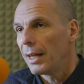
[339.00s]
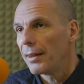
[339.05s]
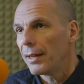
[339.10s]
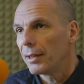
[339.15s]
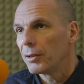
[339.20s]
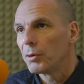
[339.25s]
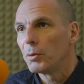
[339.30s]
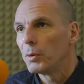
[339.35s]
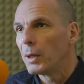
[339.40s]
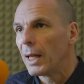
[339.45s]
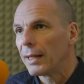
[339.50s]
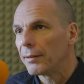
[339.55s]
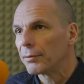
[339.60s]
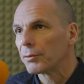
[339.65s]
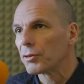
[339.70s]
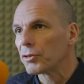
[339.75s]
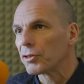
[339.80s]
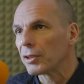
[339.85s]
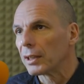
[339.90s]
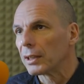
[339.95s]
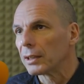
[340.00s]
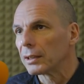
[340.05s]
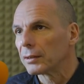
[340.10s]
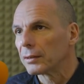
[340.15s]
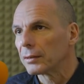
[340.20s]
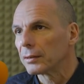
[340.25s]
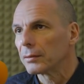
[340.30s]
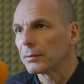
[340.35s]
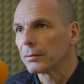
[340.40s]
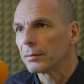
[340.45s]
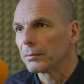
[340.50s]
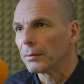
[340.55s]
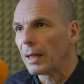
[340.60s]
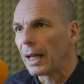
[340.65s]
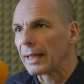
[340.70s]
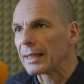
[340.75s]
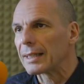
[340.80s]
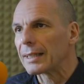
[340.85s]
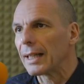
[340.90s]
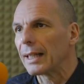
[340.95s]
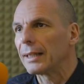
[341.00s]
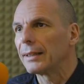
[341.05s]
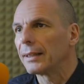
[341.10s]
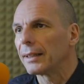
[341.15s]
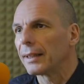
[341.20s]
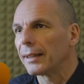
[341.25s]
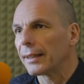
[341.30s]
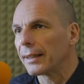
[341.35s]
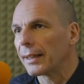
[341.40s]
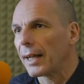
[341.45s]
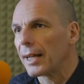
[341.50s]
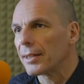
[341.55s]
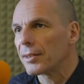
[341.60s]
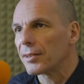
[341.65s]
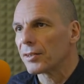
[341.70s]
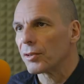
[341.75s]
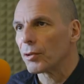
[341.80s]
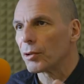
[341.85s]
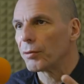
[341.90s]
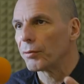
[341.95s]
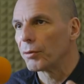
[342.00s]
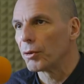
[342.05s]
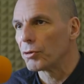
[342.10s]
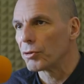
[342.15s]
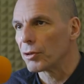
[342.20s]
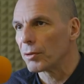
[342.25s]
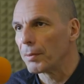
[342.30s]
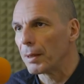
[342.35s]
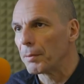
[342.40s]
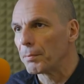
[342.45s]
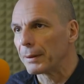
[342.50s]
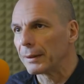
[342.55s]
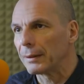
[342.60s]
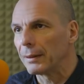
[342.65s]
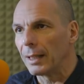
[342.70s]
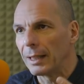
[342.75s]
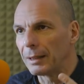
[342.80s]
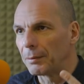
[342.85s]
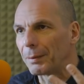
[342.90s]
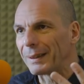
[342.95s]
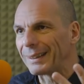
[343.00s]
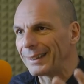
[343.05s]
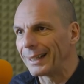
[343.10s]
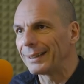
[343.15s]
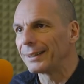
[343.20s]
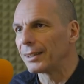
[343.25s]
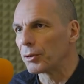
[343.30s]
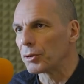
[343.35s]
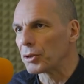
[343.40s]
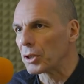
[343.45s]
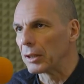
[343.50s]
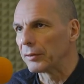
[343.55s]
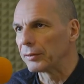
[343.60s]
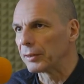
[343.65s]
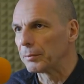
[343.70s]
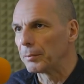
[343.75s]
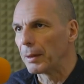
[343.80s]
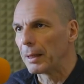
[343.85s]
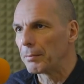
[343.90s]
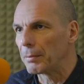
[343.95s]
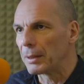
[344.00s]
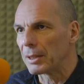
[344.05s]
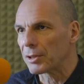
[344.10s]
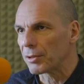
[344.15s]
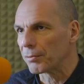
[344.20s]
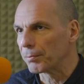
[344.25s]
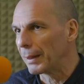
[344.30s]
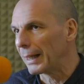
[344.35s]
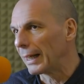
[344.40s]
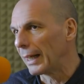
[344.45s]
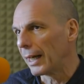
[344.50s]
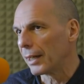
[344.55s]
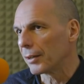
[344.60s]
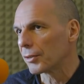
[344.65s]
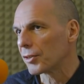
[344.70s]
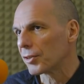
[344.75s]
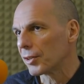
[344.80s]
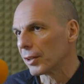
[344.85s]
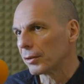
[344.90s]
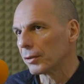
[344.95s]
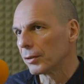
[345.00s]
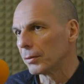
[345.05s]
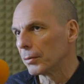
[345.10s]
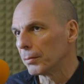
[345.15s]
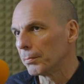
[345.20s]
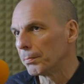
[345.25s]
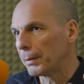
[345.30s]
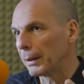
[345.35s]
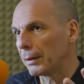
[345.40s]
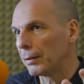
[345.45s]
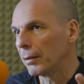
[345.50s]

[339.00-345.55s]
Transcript: And then you will have to start extending the crisis to the future by and pretending you solved it by means of bailouts that you